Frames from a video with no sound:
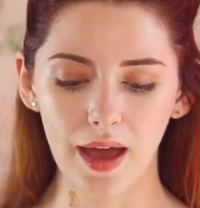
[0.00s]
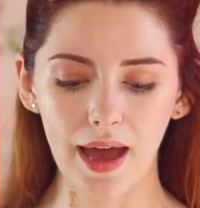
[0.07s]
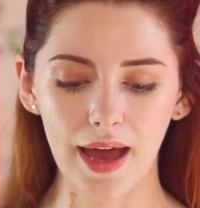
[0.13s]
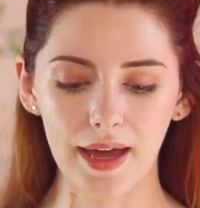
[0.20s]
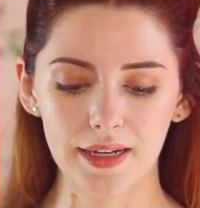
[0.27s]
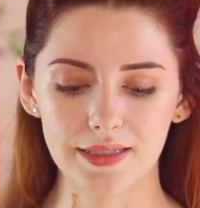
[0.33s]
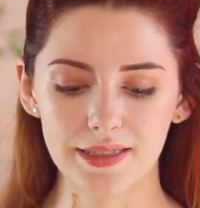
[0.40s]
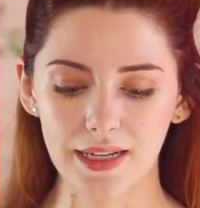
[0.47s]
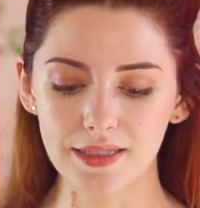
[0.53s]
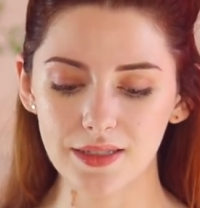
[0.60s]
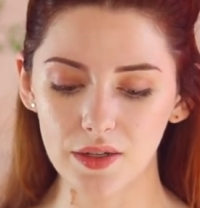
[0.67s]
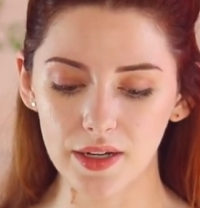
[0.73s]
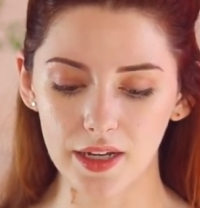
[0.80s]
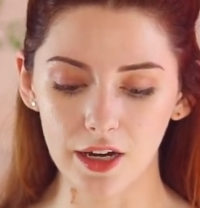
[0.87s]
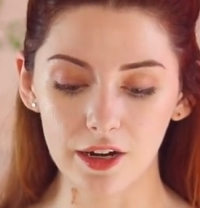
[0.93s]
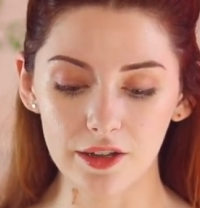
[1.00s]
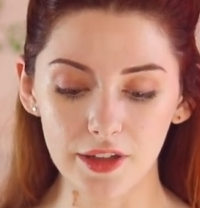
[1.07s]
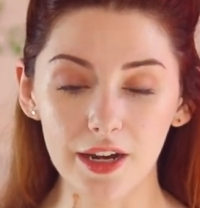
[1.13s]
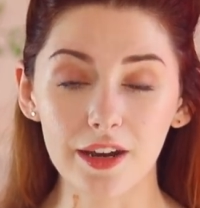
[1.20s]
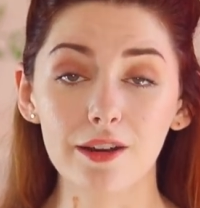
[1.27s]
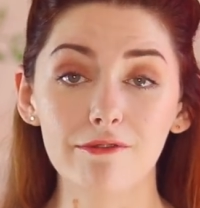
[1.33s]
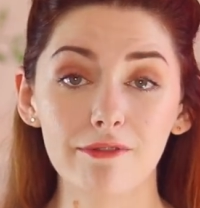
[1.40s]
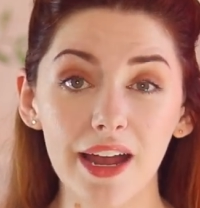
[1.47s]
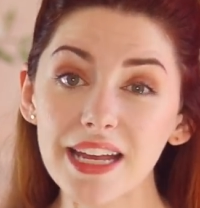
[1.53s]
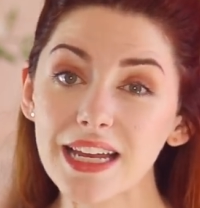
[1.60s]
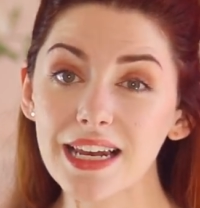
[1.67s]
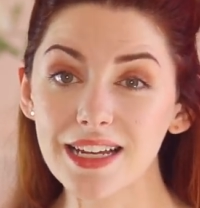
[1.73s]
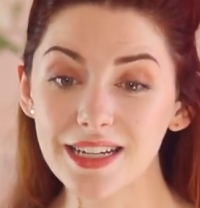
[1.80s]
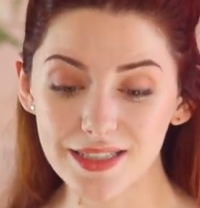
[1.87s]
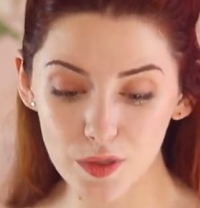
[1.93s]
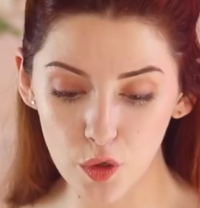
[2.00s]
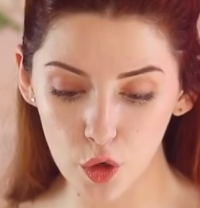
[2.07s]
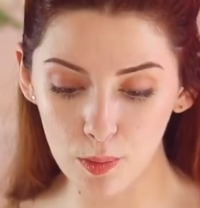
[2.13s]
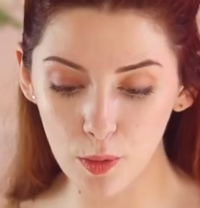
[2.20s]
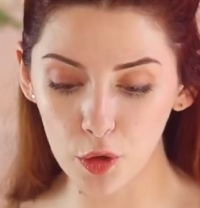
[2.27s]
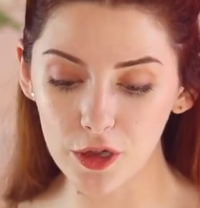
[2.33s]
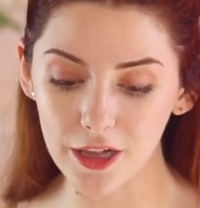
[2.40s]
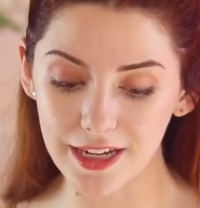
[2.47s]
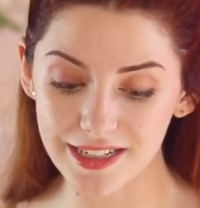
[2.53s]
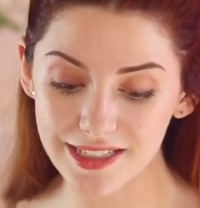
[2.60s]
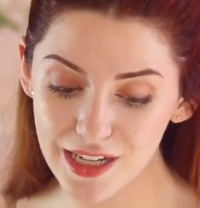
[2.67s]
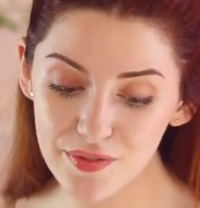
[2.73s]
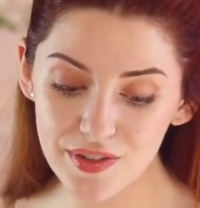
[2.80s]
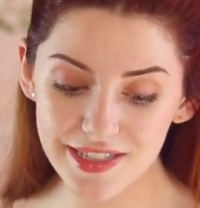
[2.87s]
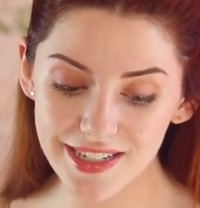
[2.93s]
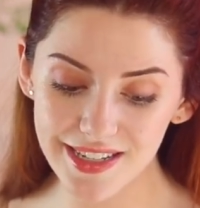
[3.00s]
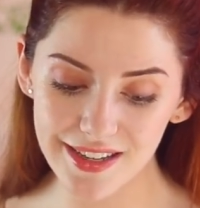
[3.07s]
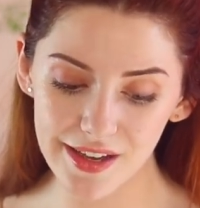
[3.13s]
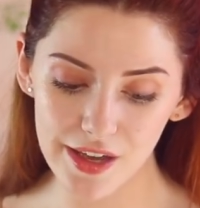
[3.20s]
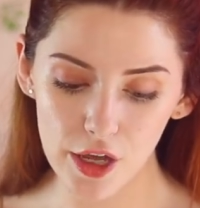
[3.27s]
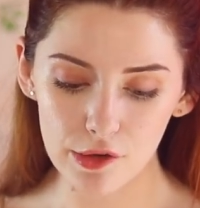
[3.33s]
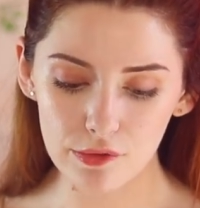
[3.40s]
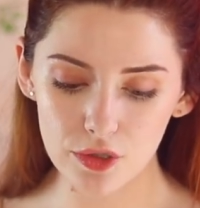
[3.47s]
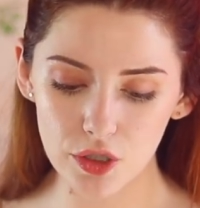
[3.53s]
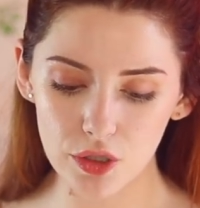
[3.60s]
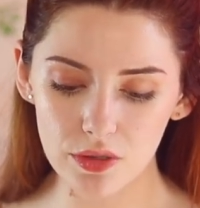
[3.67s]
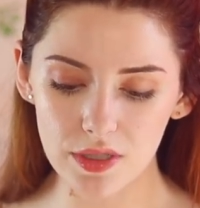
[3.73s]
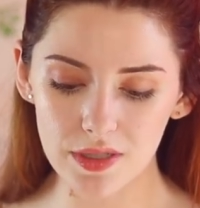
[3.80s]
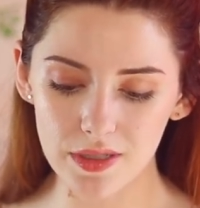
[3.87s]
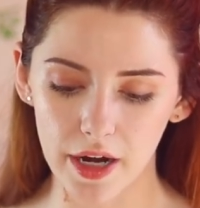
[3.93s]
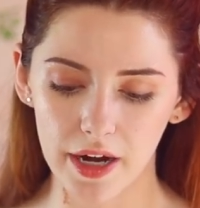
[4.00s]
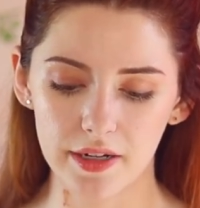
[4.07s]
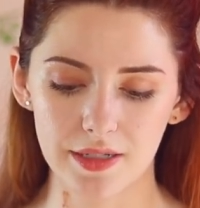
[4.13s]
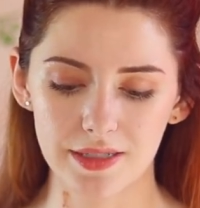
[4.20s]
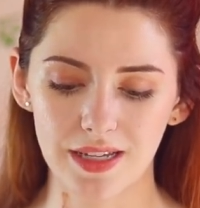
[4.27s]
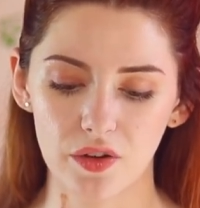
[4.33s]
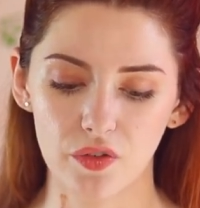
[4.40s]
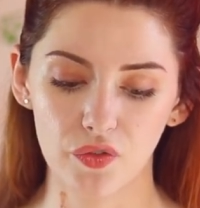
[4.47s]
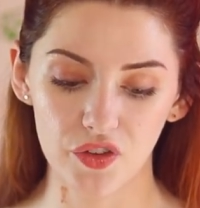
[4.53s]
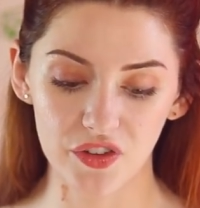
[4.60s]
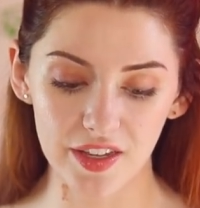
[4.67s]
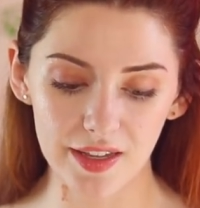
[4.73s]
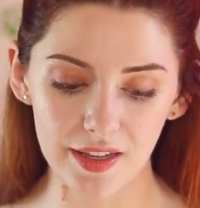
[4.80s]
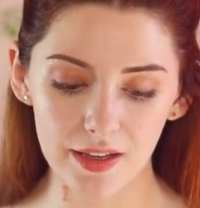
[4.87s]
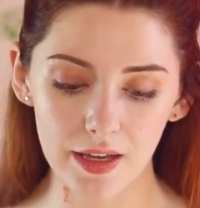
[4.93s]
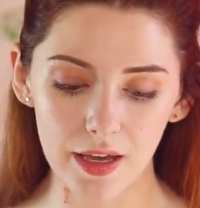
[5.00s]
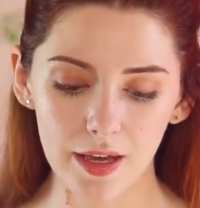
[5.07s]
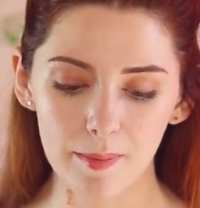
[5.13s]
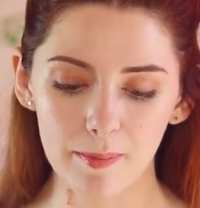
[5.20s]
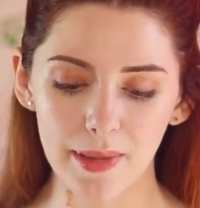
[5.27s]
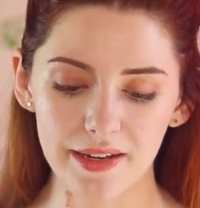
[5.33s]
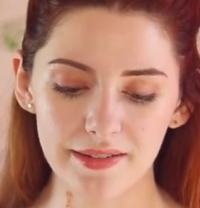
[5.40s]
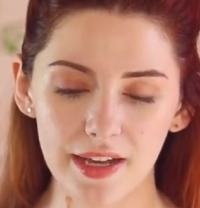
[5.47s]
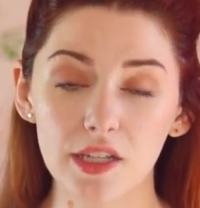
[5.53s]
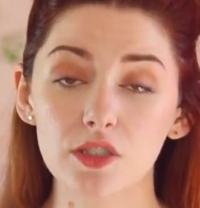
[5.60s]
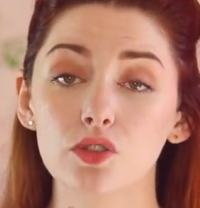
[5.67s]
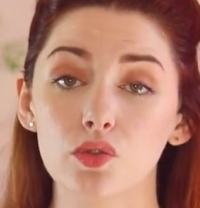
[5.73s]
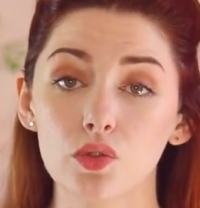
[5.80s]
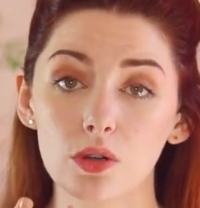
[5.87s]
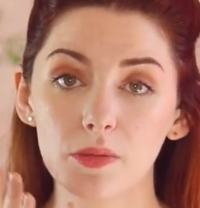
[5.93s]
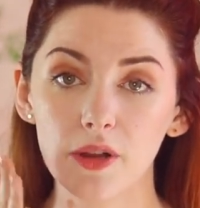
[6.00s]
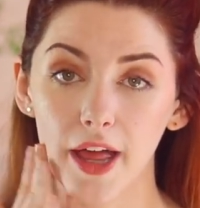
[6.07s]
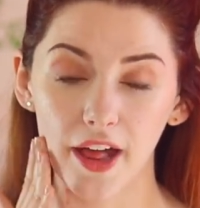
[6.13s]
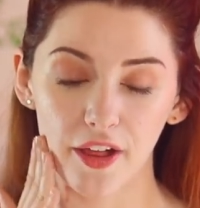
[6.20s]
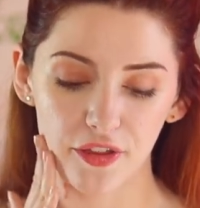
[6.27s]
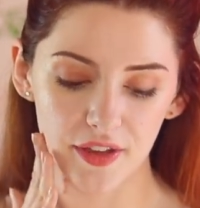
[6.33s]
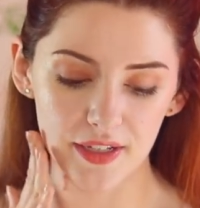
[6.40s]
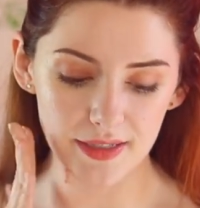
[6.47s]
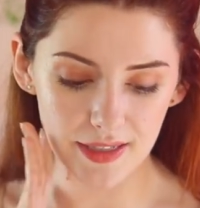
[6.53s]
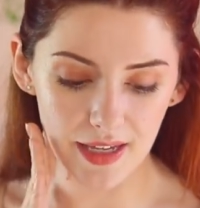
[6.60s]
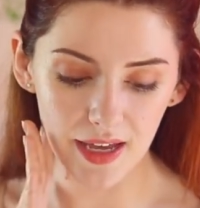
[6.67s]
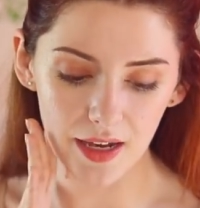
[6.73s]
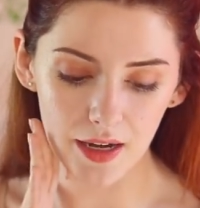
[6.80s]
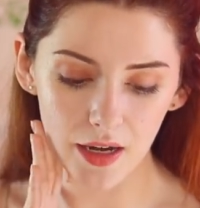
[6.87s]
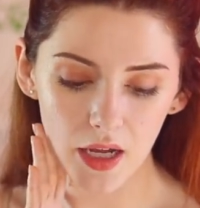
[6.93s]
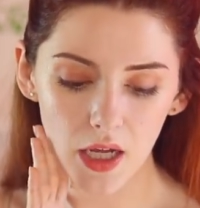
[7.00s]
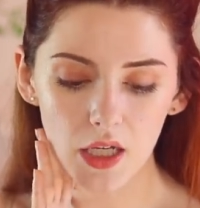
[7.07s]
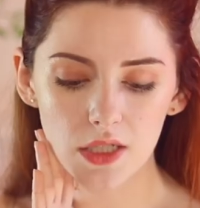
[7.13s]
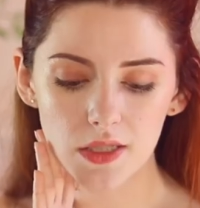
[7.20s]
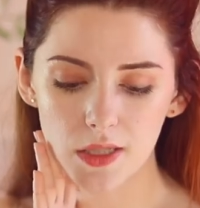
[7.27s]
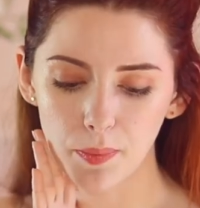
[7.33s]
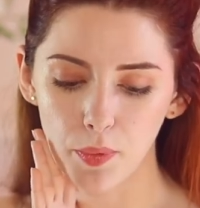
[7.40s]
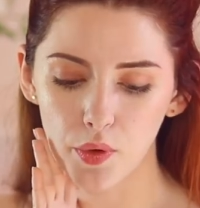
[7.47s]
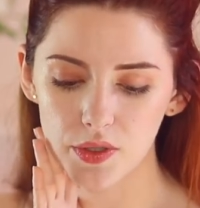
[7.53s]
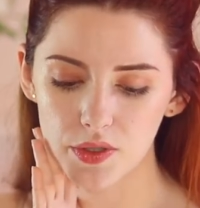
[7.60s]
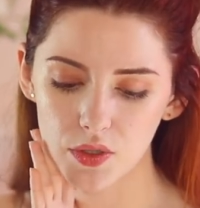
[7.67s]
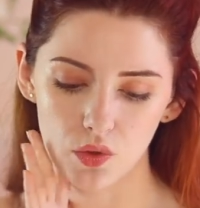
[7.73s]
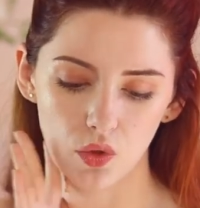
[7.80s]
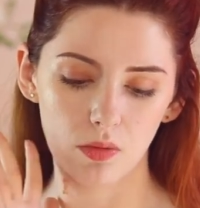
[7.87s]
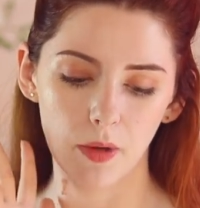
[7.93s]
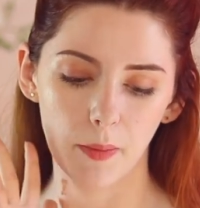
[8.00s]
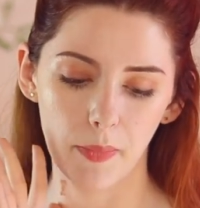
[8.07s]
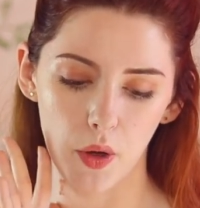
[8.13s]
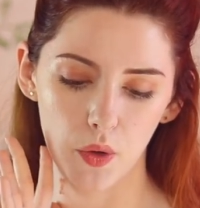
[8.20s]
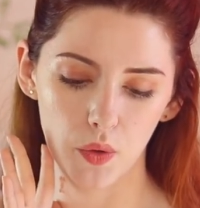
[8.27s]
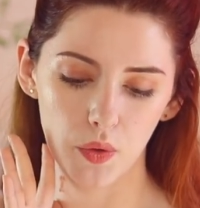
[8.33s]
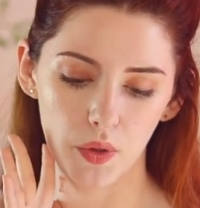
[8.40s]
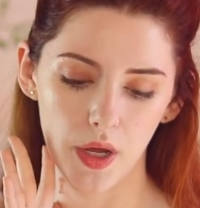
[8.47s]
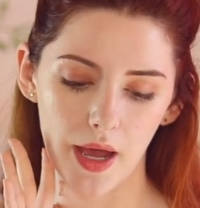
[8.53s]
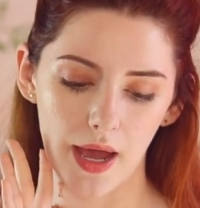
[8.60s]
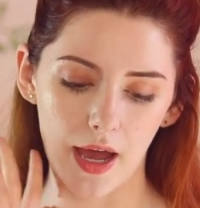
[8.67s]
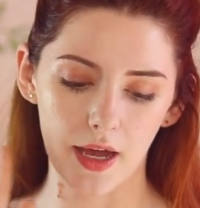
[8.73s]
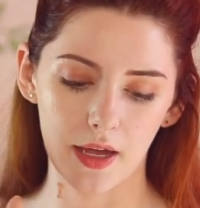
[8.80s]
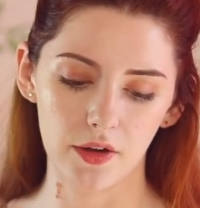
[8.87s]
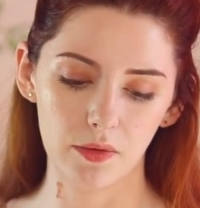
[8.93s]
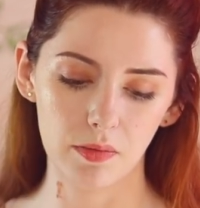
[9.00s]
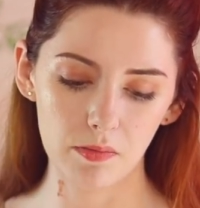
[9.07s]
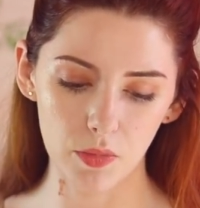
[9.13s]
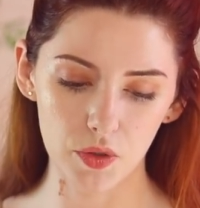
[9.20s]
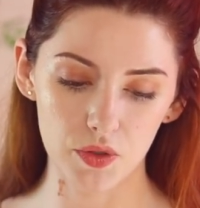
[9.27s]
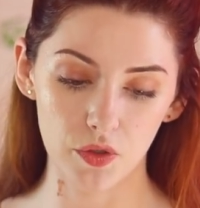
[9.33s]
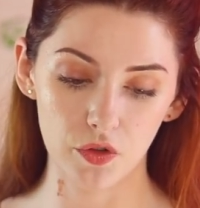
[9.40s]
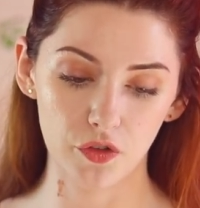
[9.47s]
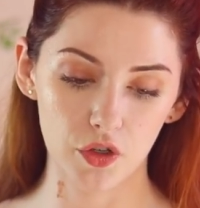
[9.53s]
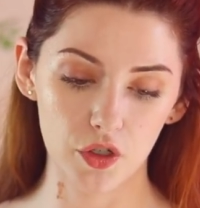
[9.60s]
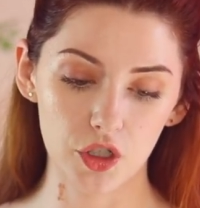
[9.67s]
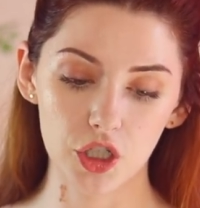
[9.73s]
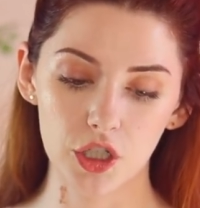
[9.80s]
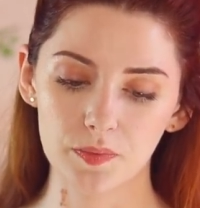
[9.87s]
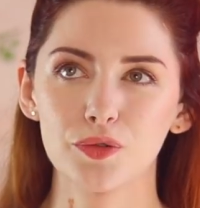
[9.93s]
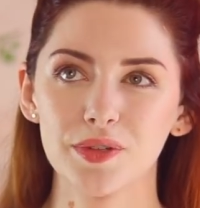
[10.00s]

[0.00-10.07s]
And it says on here that it regulates hormonal activity, reduces tiredness and fatigue, maintains normal healthy skin, supports normal bone and muscle function.